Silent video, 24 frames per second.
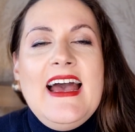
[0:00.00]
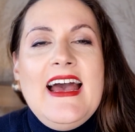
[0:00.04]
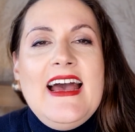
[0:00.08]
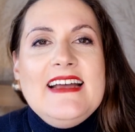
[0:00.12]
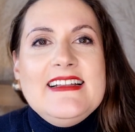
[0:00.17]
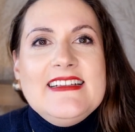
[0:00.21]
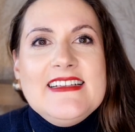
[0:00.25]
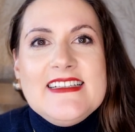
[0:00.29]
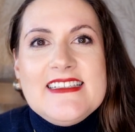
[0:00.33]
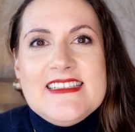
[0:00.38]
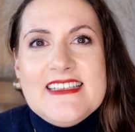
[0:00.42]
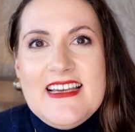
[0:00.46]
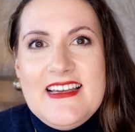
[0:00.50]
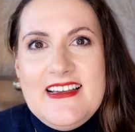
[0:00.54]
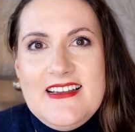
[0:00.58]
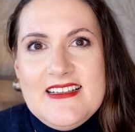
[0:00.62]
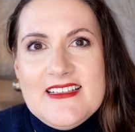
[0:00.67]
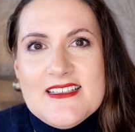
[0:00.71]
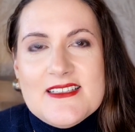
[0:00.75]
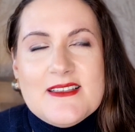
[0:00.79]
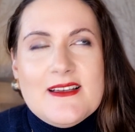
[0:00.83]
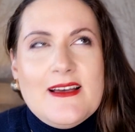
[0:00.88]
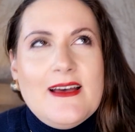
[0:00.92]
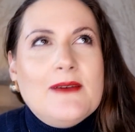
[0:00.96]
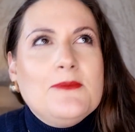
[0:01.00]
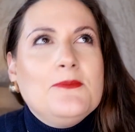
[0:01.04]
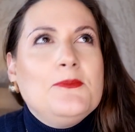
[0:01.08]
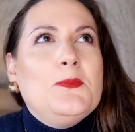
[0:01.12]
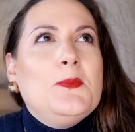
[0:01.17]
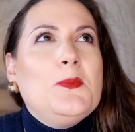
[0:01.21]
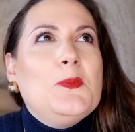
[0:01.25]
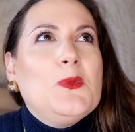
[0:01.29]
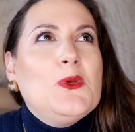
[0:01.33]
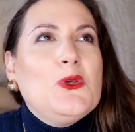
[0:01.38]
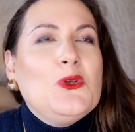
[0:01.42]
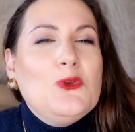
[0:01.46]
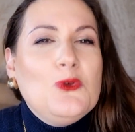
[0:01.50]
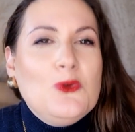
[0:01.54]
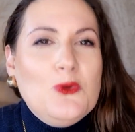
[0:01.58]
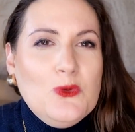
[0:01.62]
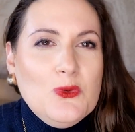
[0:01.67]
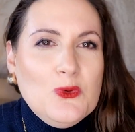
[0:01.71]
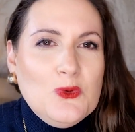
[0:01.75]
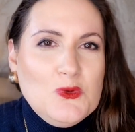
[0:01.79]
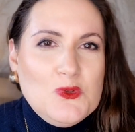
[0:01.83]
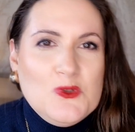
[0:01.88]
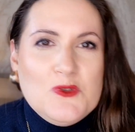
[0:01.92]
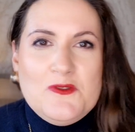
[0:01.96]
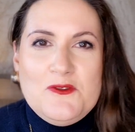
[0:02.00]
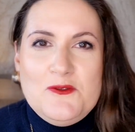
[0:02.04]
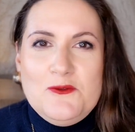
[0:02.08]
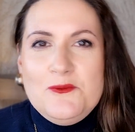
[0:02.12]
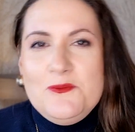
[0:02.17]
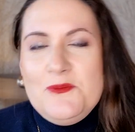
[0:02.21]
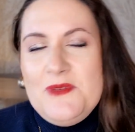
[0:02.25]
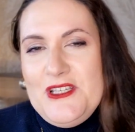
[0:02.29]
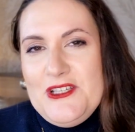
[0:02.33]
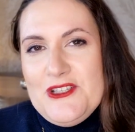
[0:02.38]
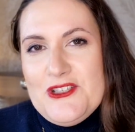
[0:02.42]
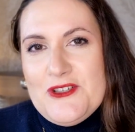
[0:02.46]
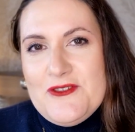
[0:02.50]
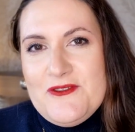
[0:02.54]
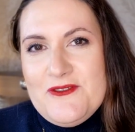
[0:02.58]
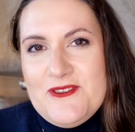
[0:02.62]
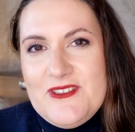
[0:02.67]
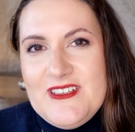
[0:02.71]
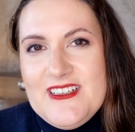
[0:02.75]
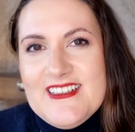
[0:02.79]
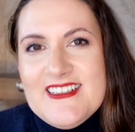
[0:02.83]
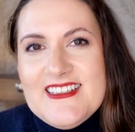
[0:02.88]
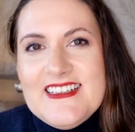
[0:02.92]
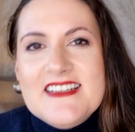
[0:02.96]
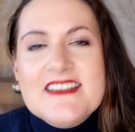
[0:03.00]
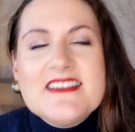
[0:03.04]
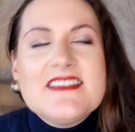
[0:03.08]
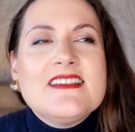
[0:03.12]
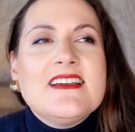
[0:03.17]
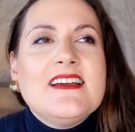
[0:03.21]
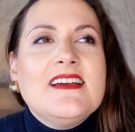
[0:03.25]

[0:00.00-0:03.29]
and it is a beautiful peach fragrance.